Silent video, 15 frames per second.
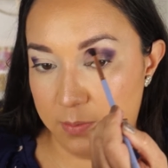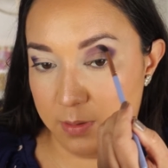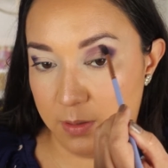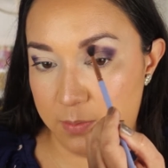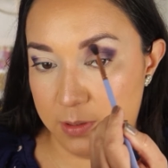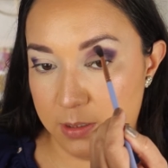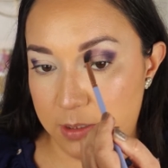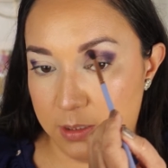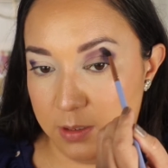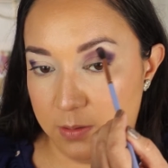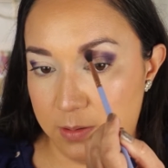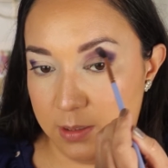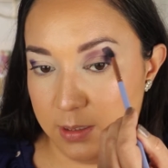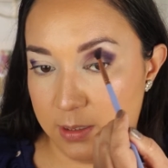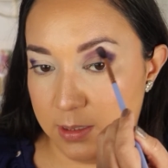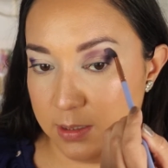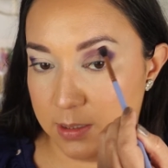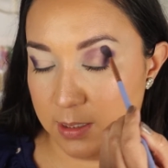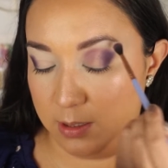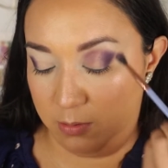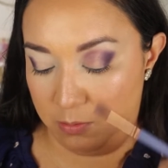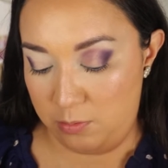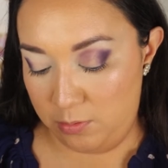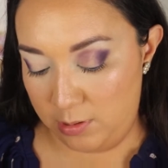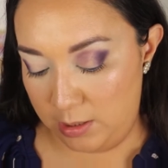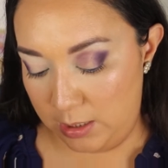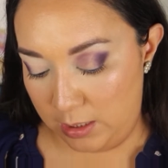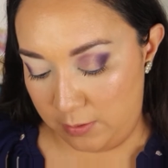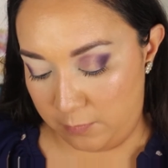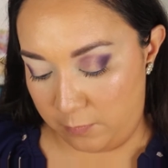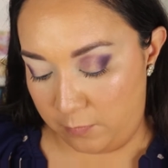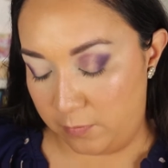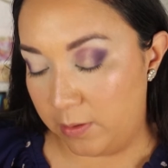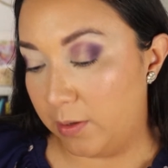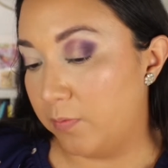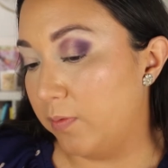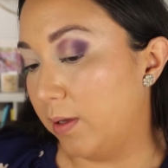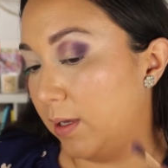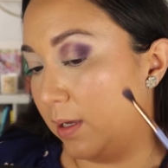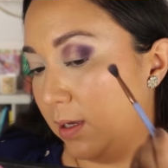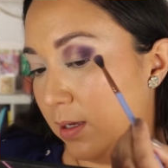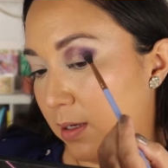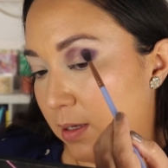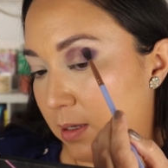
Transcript: But I'm just using this like really fluffy